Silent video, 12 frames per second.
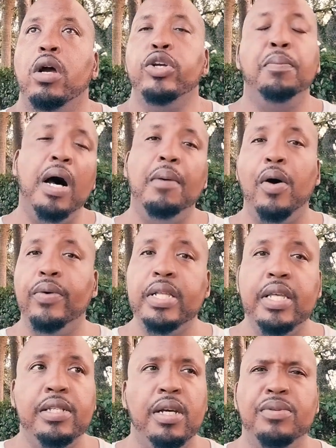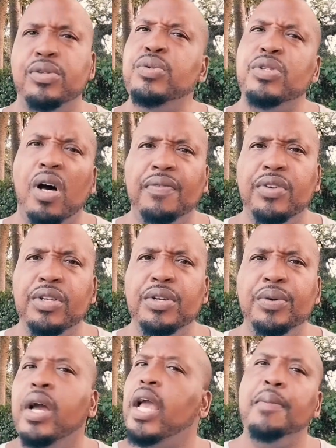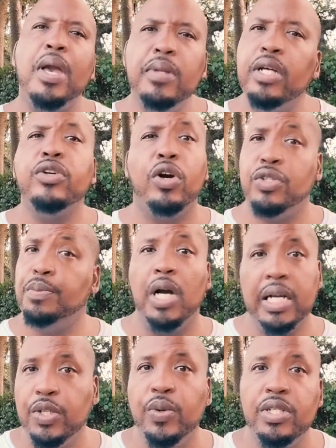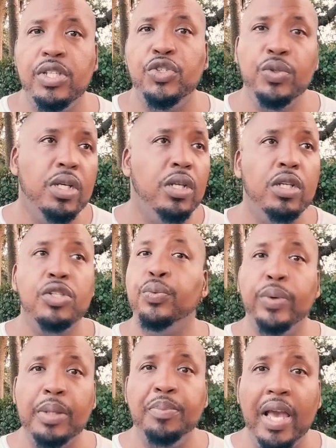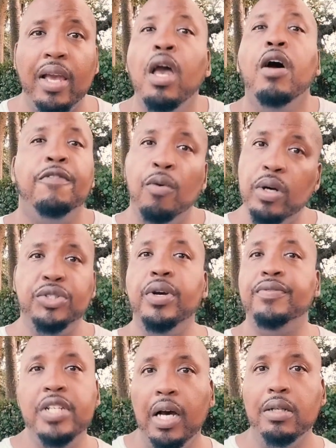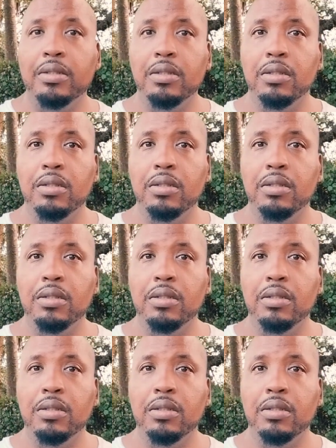your mom already thinks I was too soft on you, and maybe there are some consequences that you need to really pay for what you have done